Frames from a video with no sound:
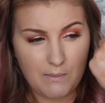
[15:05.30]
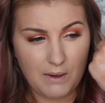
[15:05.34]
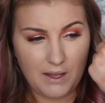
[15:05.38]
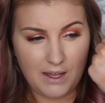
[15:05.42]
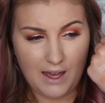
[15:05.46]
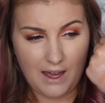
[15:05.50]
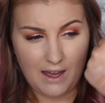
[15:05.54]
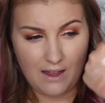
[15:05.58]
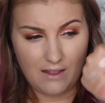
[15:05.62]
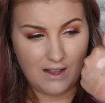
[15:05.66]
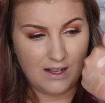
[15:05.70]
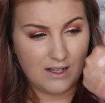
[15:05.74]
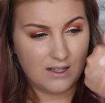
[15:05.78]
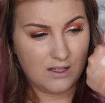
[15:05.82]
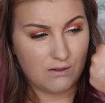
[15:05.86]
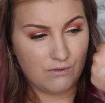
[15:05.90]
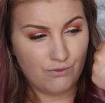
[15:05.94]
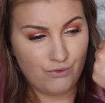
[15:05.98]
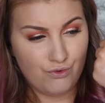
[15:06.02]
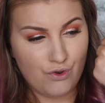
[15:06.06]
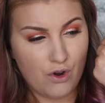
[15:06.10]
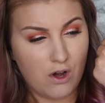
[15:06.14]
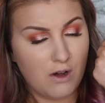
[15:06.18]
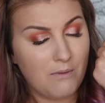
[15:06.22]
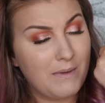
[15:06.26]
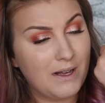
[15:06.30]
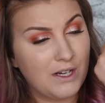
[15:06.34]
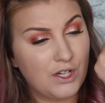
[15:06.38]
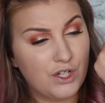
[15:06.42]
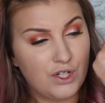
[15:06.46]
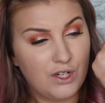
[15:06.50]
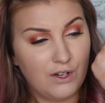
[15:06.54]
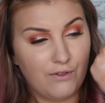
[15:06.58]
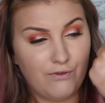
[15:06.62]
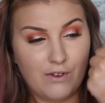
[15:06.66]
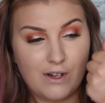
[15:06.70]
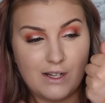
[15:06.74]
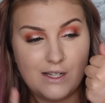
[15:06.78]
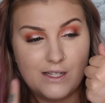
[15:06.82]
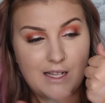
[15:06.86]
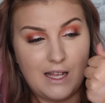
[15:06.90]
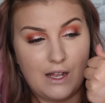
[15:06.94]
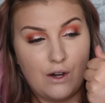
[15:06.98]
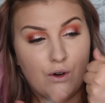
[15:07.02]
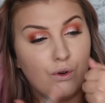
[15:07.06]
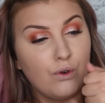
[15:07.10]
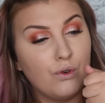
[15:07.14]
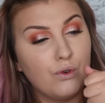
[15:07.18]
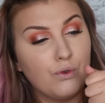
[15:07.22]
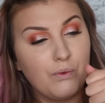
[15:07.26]
But yeah, there's not much difference at
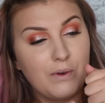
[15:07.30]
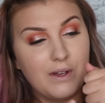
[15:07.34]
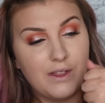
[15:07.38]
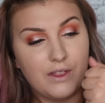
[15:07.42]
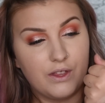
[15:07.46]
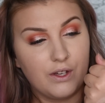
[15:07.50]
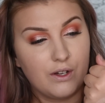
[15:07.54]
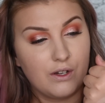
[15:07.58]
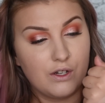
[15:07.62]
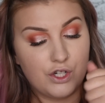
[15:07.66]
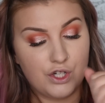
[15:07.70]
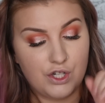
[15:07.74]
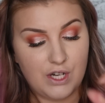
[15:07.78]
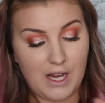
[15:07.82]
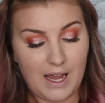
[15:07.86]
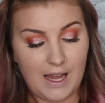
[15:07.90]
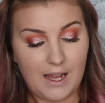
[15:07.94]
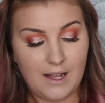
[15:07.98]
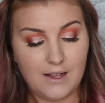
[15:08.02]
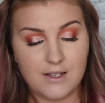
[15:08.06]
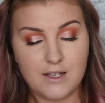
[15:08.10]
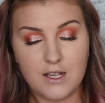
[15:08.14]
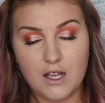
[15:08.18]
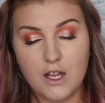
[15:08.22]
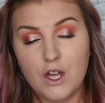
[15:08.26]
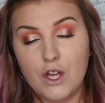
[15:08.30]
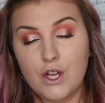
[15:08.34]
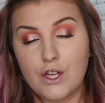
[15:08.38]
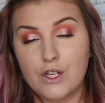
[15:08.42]
all with those shades.